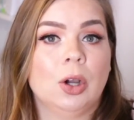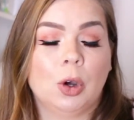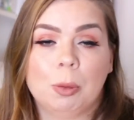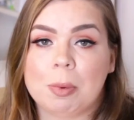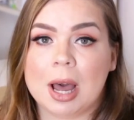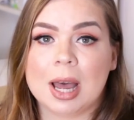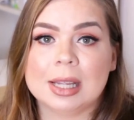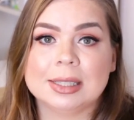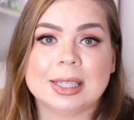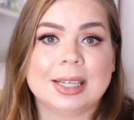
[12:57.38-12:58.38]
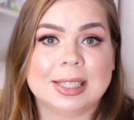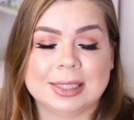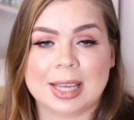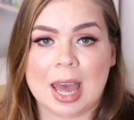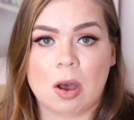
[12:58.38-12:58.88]
coupons,
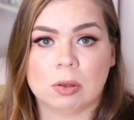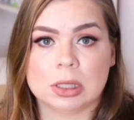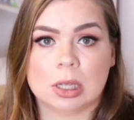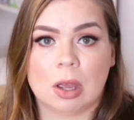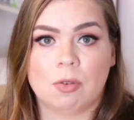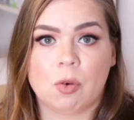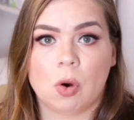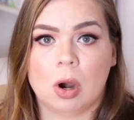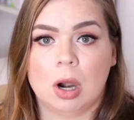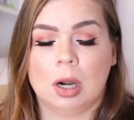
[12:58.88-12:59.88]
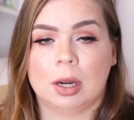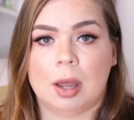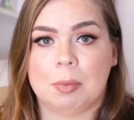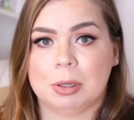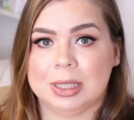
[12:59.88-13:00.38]
discounts for
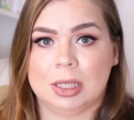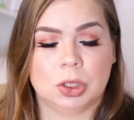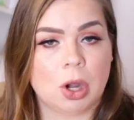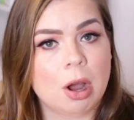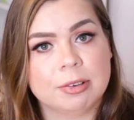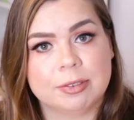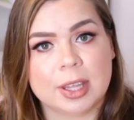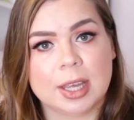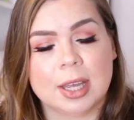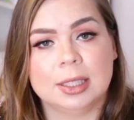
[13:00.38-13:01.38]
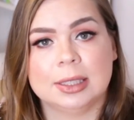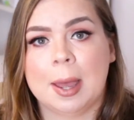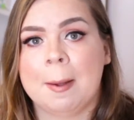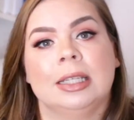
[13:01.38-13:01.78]
a percentage off of things,